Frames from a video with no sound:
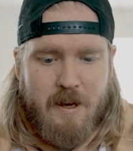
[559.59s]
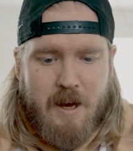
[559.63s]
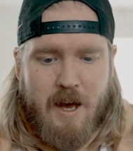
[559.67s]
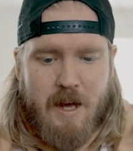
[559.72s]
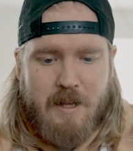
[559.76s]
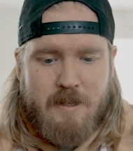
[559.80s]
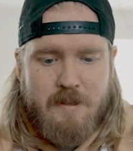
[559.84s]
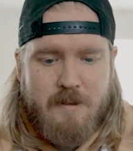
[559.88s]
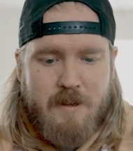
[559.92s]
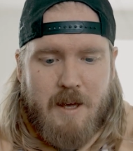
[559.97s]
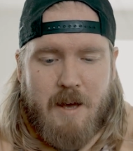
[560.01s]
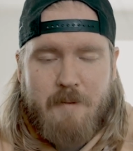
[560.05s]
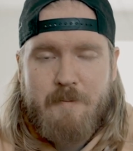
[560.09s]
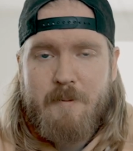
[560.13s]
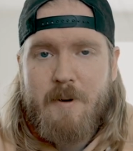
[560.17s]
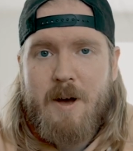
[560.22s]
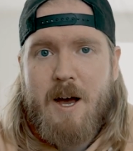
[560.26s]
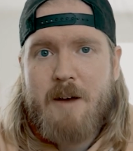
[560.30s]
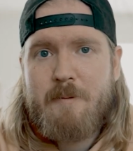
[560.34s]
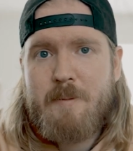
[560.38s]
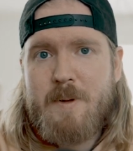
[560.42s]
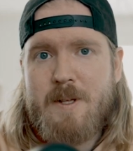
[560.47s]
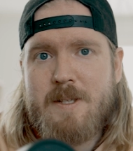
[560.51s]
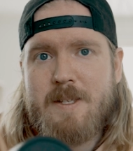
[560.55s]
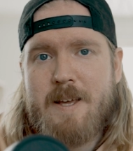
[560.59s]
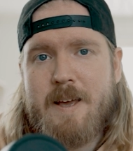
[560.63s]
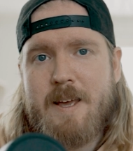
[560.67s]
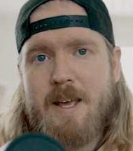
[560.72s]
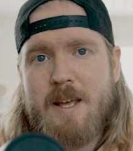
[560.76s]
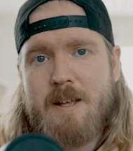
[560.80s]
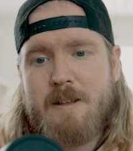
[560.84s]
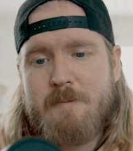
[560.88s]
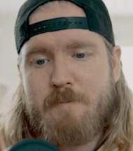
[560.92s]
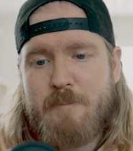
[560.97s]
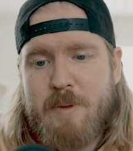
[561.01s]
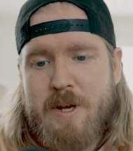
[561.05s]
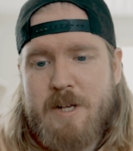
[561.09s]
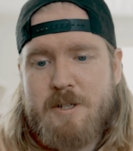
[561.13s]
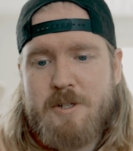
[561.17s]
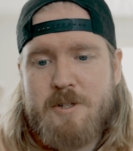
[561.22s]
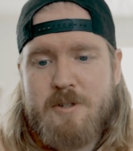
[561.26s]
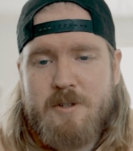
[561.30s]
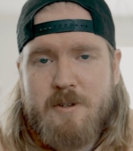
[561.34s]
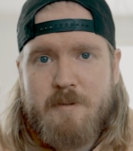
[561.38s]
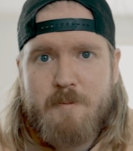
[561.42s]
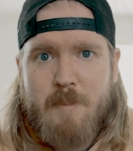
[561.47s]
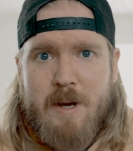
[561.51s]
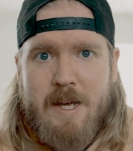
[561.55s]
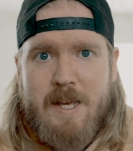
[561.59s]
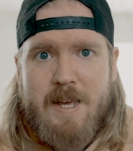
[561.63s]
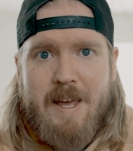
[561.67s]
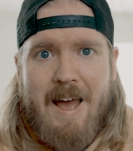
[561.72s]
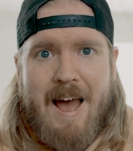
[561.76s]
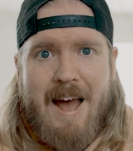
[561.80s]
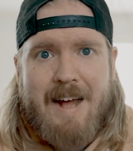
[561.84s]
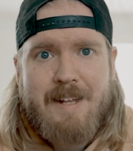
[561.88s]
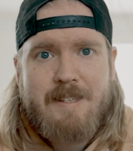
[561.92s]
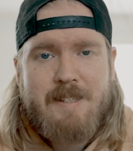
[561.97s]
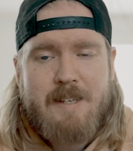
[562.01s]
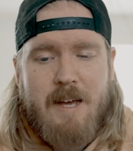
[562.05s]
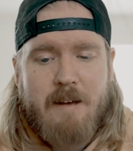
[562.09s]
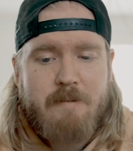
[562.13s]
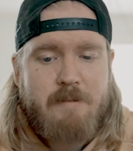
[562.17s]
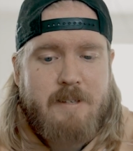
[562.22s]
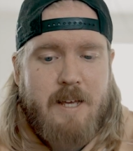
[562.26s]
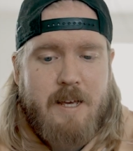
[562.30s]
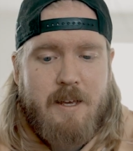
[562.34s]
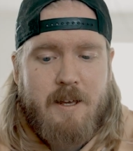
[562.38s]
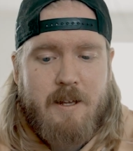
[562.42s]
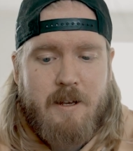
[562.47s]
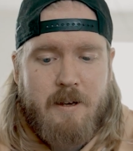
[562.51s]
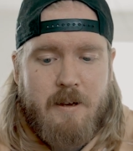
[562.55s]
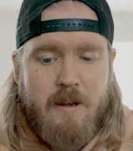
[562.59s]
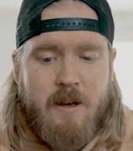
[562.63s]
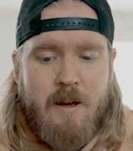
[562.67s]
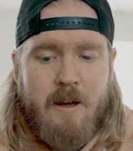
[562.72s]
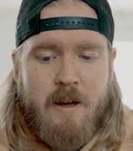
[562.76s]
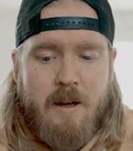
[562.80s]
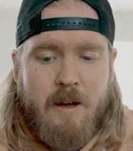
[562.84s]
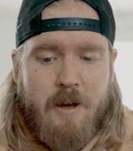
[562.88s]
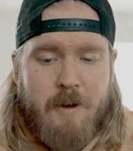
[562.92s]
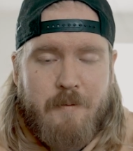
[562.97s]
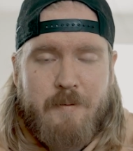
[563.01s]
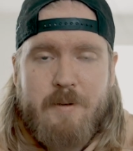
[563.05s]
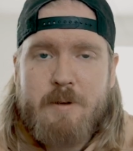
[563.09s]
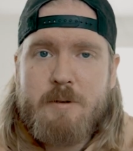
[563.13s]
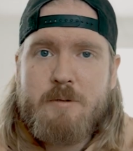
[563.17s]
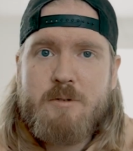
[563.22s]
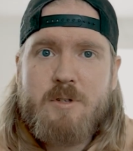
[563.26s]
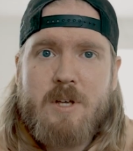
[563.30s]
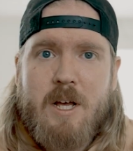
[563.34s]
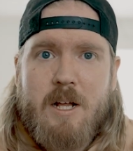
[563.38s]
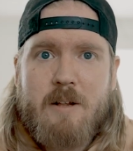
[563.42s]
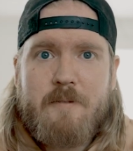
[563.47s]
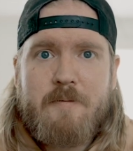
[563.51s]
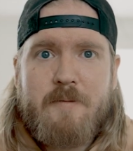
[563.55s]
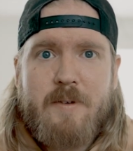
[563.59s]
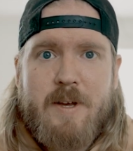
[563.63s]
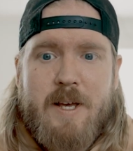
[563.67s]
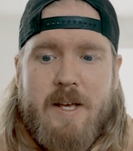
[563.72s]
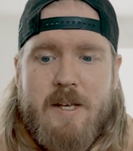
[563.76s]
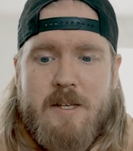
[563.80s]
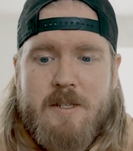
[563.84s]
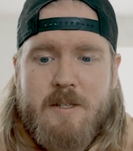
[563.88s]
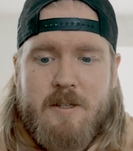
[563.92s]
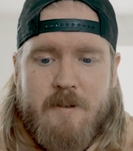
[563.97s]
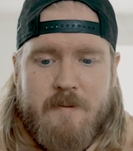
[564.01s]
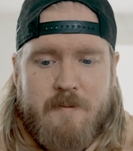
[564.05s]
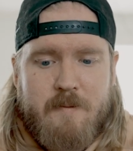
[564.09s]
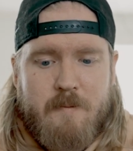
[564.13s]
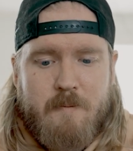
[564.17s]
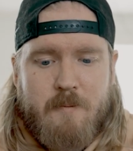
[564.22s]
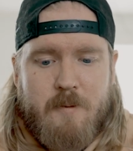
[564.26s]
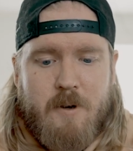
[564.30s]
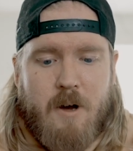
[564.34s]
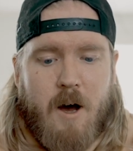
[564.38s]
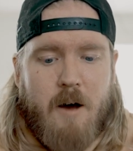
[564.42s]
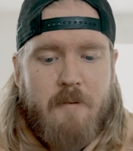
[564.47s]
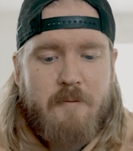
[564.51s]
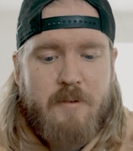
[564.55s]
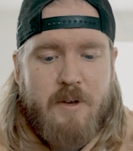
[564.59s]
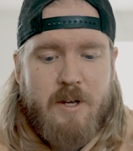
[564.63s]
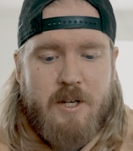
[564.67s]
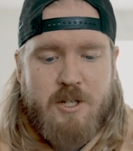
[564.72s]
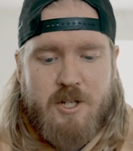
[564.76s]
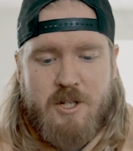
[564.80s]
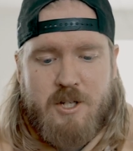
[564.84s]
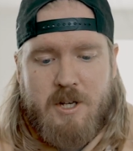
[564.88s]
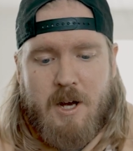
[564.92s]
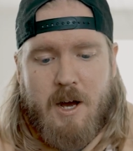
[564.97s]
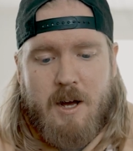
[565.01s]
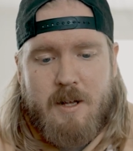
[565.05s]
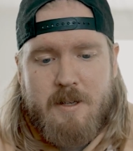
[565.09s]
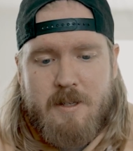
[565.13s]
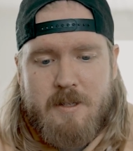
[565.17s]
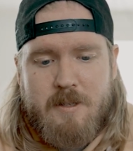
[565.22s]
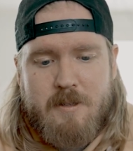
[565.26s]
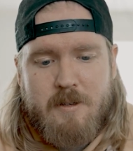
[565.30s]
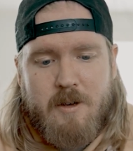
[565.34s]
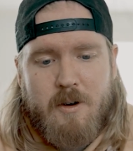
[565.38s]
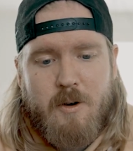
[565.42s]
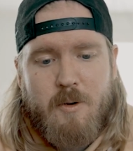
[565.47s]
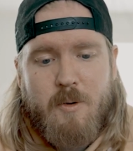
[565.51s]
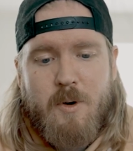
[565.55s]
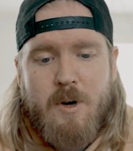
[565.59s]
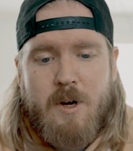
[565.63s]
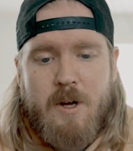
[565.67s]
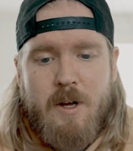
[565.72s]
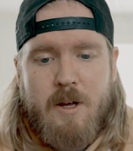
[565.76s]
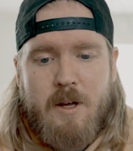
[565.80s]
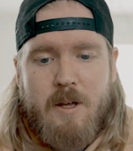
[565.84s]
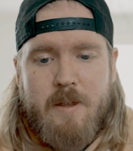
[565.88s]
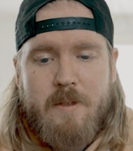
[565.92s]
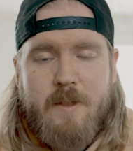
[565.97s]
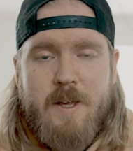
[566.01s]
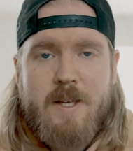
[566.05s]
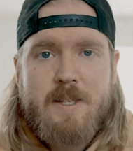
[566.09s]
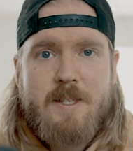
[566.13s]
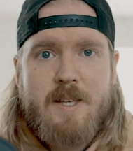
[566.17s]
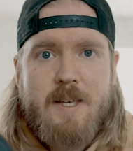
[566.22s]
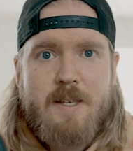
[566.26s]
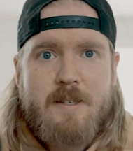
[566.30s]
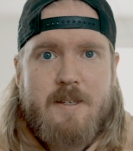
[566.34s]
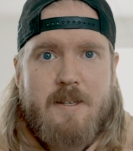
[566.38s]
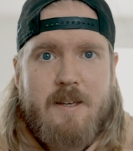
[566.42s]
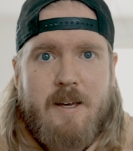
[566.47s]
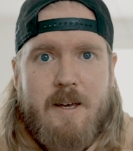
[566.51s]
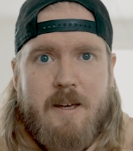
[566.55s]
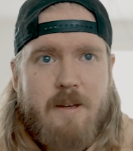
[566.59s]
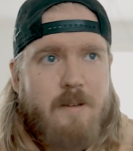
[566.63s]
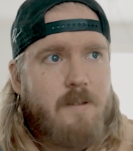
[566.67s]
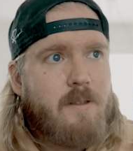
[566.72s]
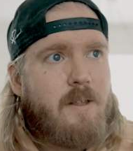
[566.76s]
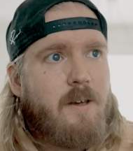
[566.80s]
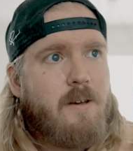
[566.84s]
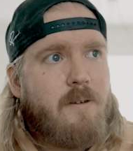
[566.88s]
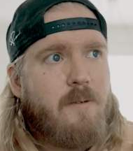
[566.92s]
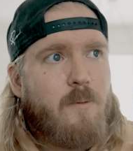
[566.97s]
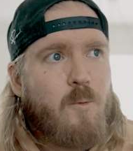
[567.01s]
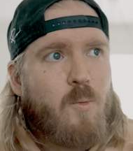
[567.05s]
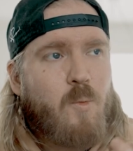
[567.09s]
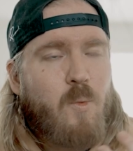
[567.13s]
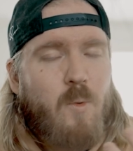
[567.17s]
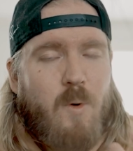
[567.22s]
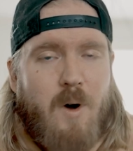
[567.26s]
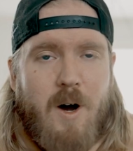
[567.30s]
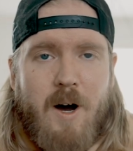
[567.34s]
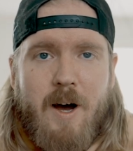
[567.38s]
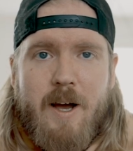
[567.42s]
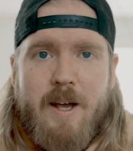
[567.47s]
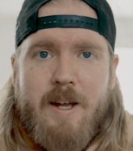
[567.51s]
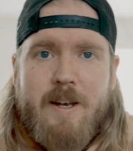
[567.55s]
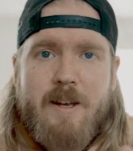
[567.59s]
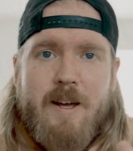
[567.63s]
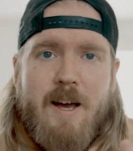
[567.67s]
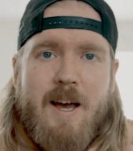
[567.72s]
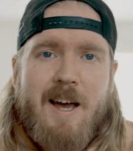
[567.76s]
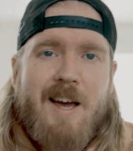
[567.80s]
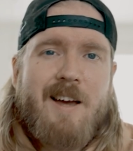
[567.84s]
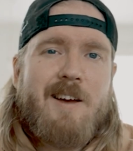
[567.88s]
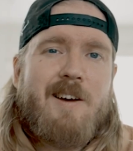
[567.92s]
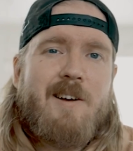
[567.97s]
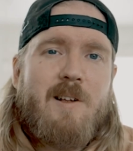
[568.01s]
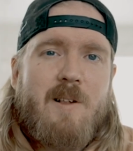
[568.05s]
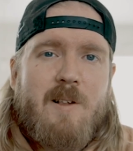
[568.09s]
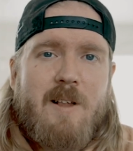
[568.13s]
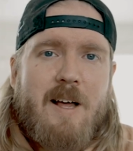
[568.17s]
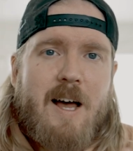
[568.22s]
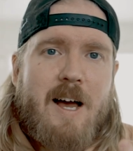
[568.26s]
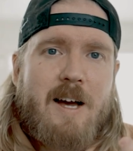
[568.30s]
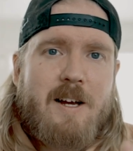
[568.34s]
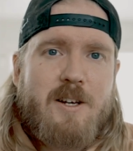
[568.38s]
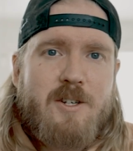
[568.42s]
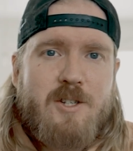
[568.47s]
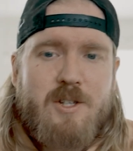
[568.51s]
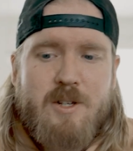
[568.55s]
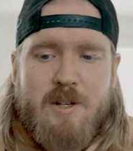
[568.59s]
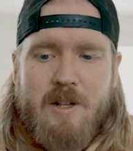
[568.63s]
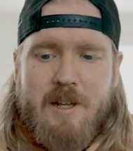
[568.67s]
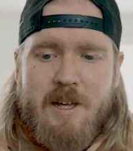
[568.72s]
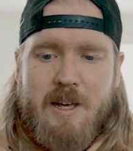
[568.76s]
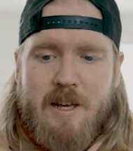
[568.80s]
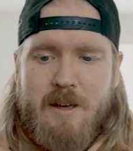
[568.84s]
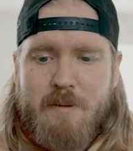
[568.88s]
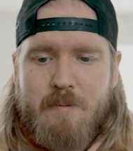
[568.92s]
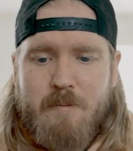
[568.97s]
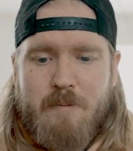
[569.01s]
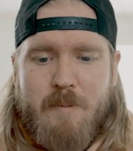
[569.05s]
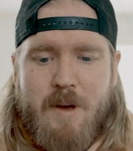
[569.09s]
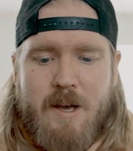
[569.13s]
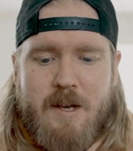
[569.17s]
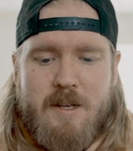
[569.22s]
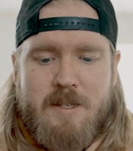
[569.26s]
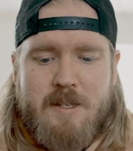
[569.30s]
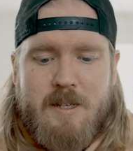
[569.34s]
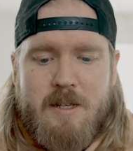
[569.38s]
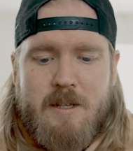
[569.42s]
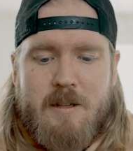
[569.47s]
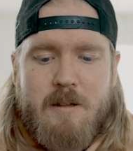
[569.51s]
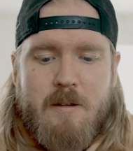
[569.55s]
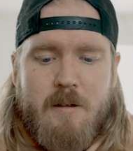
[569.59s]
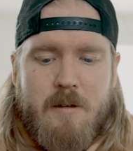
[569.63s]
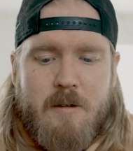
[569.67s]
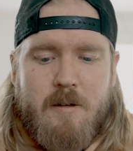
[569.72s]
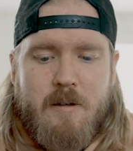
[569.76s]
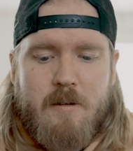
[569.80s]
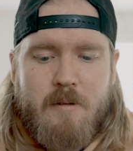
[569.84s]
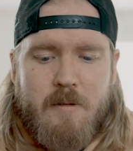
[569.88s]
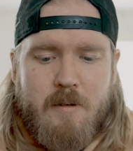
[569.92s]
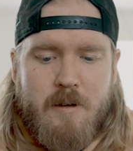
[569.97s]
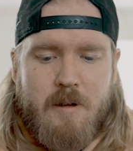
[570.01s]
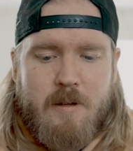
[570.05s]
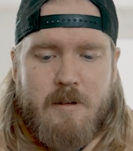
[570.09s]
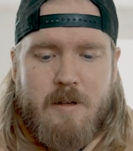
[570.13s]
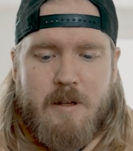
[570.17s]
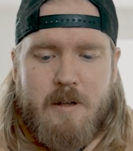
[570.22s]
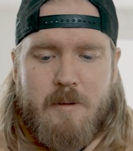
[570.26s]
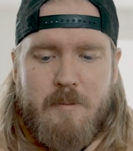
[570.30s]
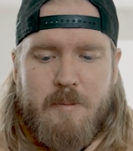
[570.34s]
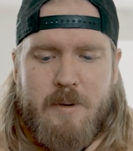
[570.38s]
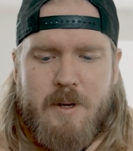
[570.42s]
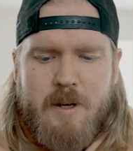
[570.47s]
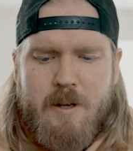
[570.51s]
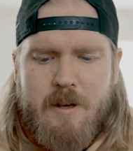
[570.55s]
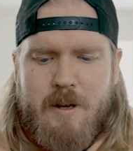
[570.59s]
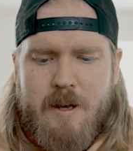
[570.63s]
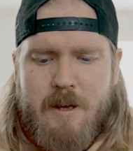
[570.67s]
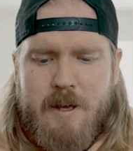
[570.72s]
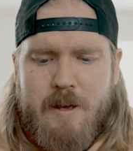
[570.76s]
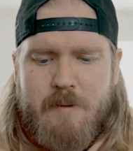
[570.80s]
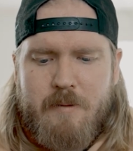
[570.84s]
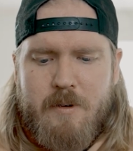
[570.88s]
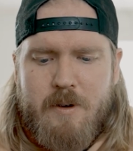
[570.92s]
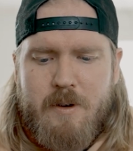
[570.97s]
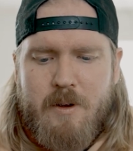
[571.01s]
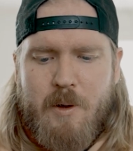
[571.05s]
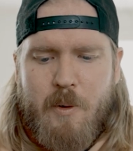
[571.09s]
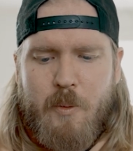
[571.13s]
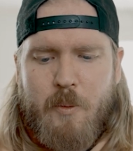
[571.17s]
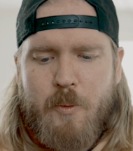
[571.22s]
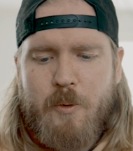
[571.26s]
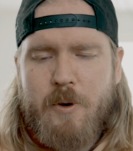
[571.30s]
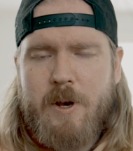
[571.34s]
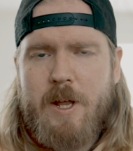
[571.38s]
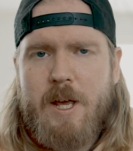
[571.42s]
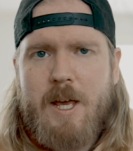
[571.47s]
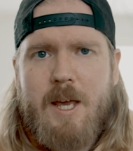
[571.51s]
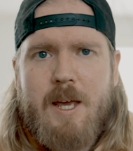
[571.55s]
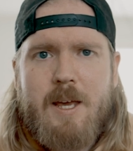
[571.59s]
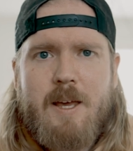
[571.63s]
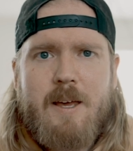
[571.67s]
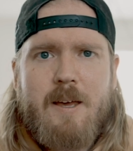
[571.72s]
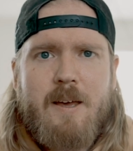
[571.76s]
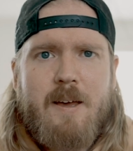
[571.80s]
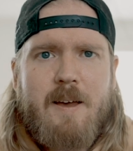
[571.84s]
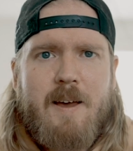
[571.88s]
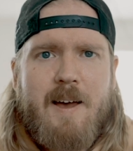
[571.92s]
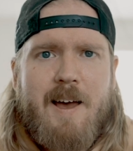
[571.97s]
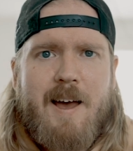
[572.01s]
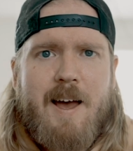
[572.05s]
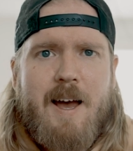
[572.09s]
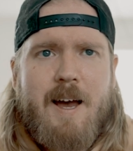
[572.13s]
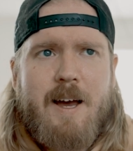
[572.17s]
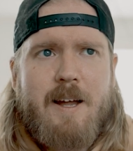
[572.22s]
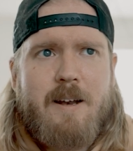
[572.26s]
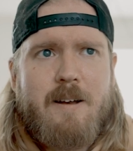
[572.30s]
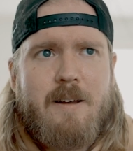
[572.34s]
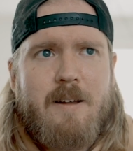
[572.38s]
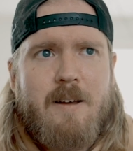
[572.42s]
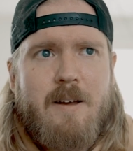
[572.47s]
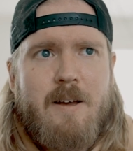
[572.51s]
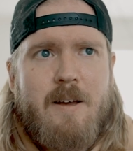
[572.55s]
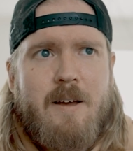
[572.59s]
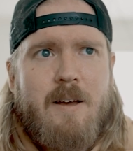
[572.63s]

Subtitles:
I've been taking pictures of my cats, I've taken a few selfies and coffee shots, so this is, the wide angle actually makes it look a little bit even unique and